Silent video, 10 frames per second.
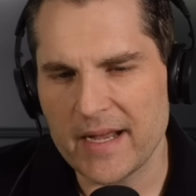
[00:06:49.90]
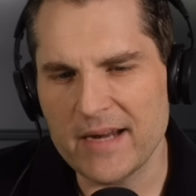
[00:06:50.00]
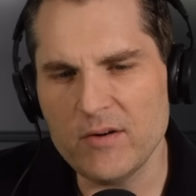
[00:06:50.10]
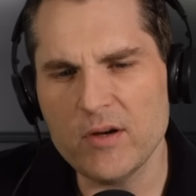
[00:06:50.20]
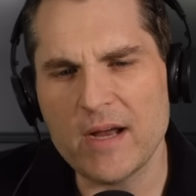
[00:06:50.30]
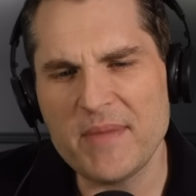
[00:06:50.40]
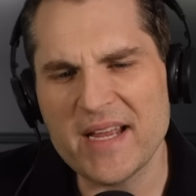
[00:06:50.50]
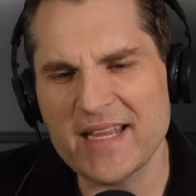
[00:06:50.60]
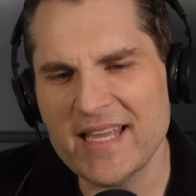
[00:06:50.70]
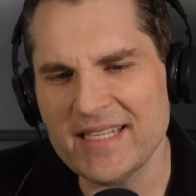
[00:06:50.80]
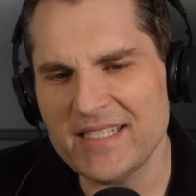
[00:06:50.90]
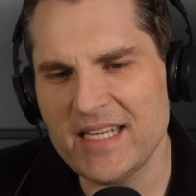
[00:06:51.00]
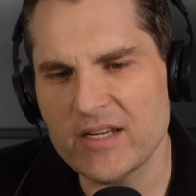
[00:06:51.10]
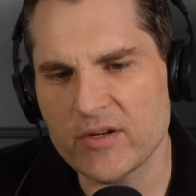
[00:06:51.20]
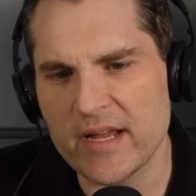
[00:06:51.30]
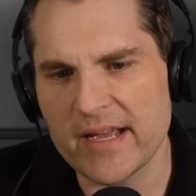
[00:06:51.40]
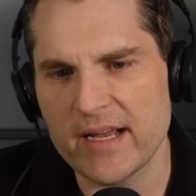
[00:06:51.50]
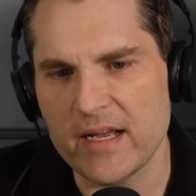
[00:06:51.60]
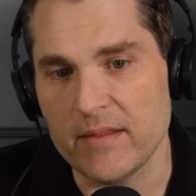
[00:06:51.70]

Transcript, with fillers: I don't know. I mean, I guess he could have.